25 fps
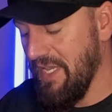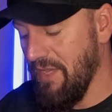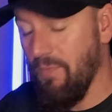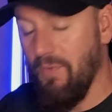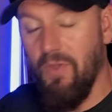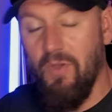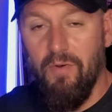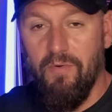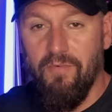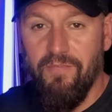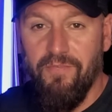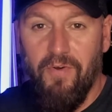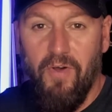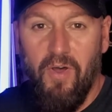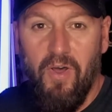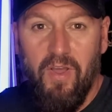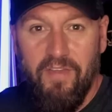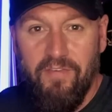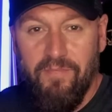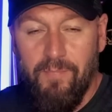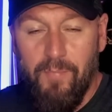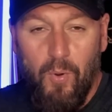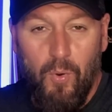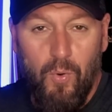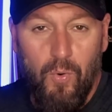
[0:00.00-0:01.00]
got
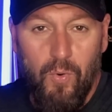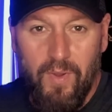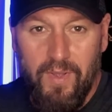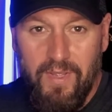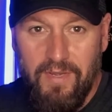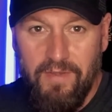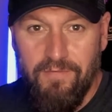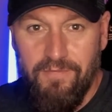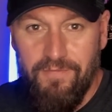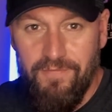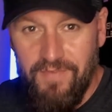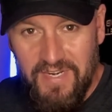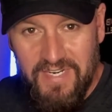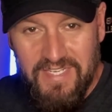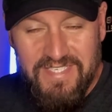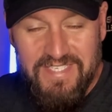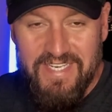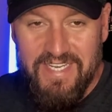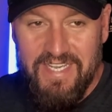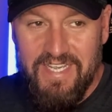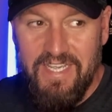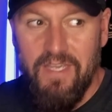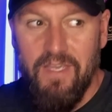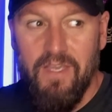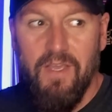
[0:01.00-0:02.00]
Vive Port
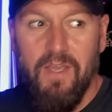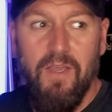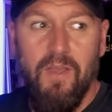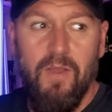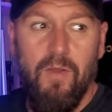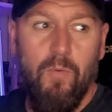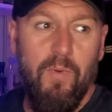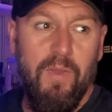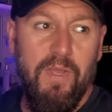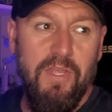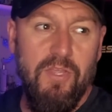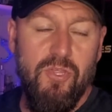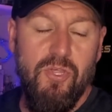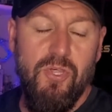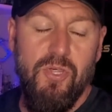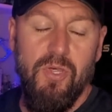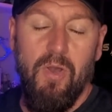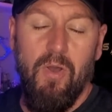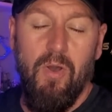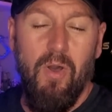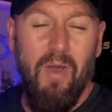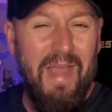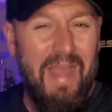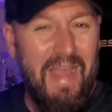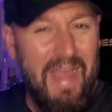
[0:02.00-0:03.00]
Infinity, which
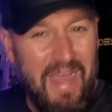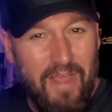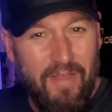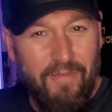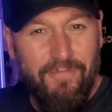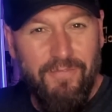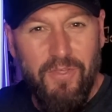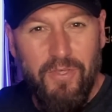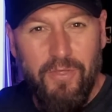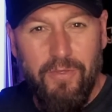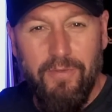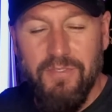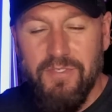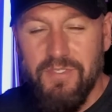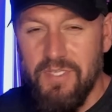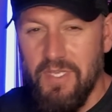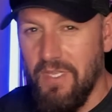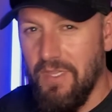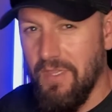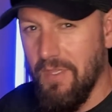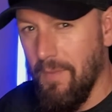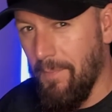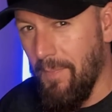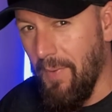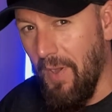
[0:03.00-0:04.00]
I have used
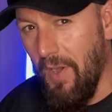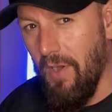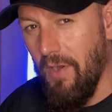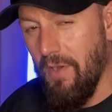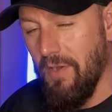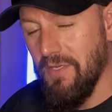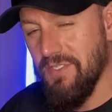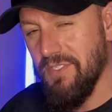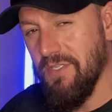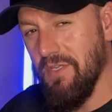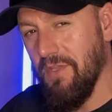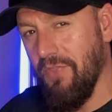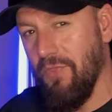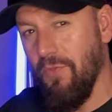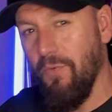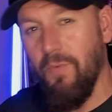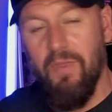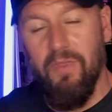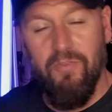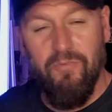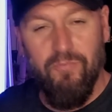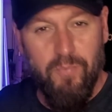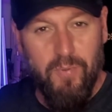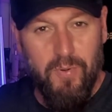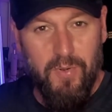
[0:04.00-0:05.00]
in the past. I thought it
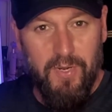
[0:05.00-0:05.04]
was pretty